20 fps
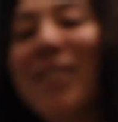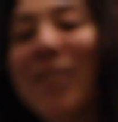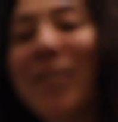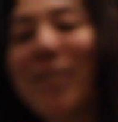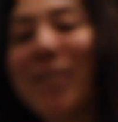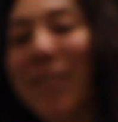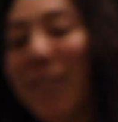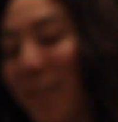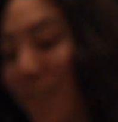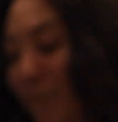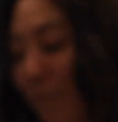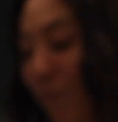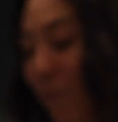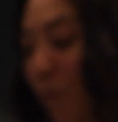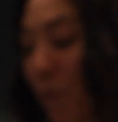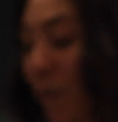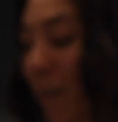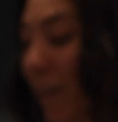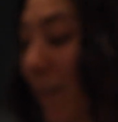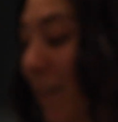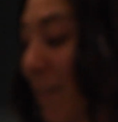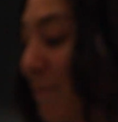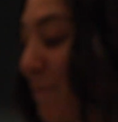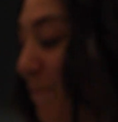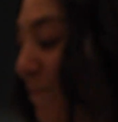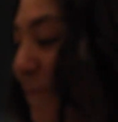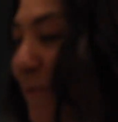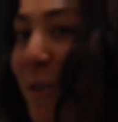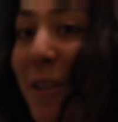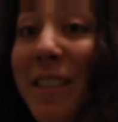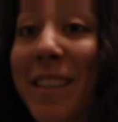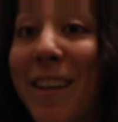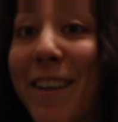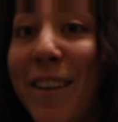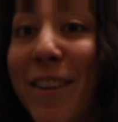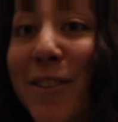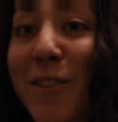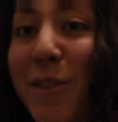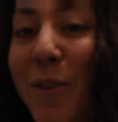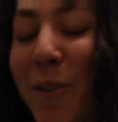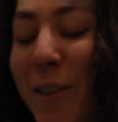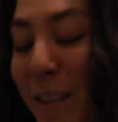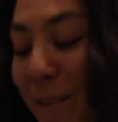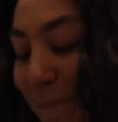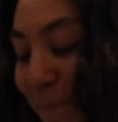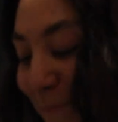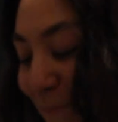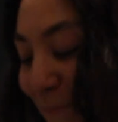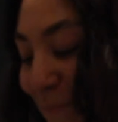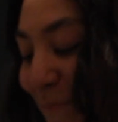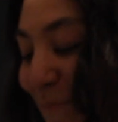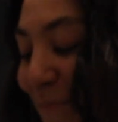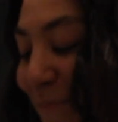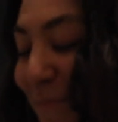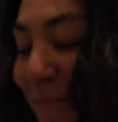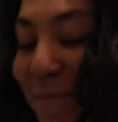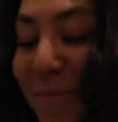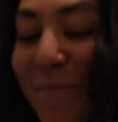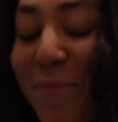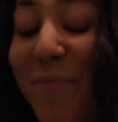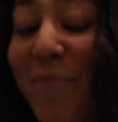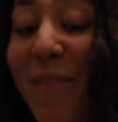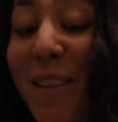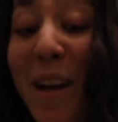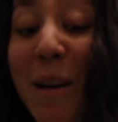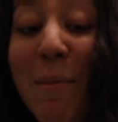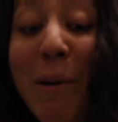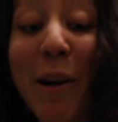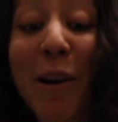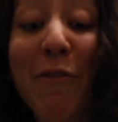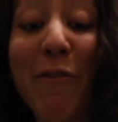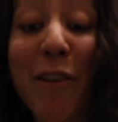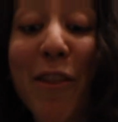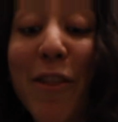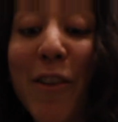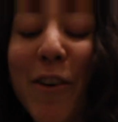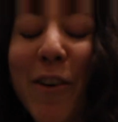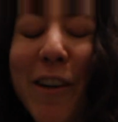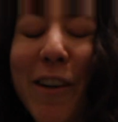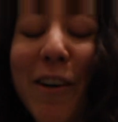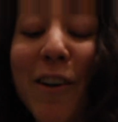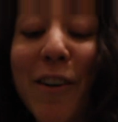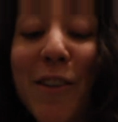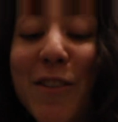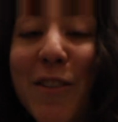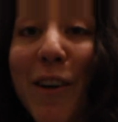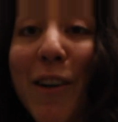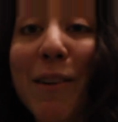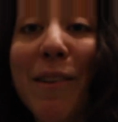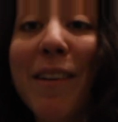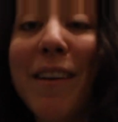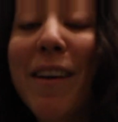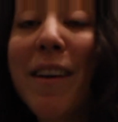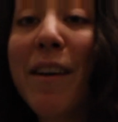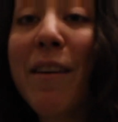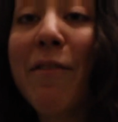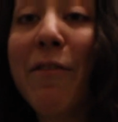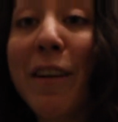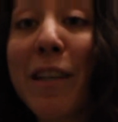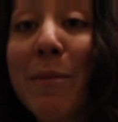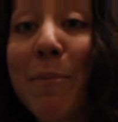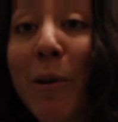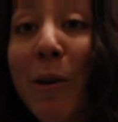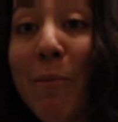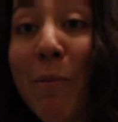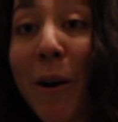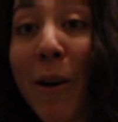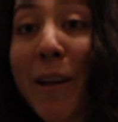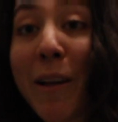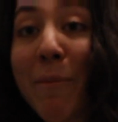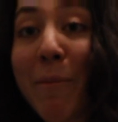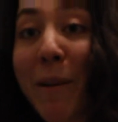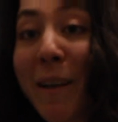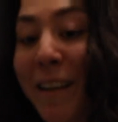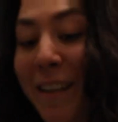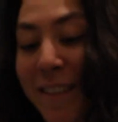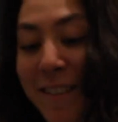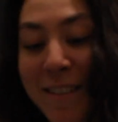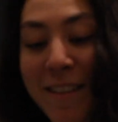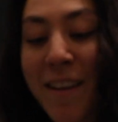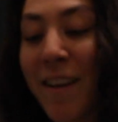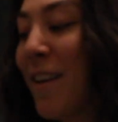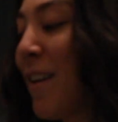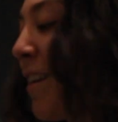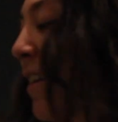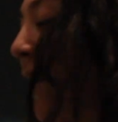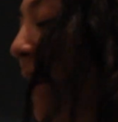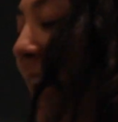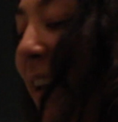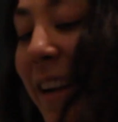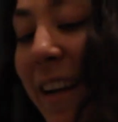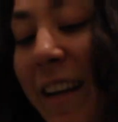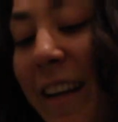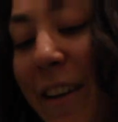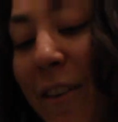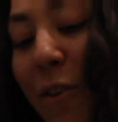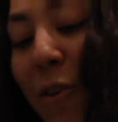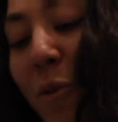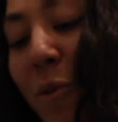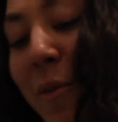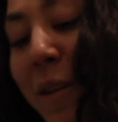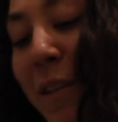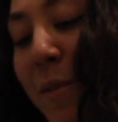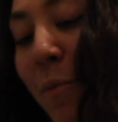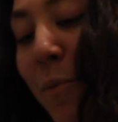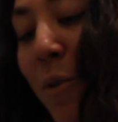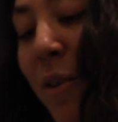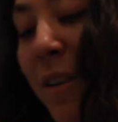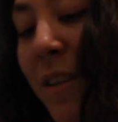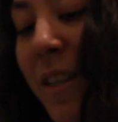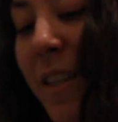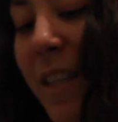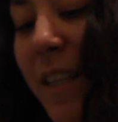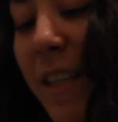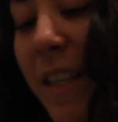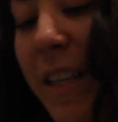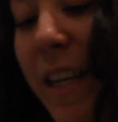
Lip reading: juicer for, well, I'll tell you the story. I bought it for $30 on Facebook Marketplace, and I had always wanted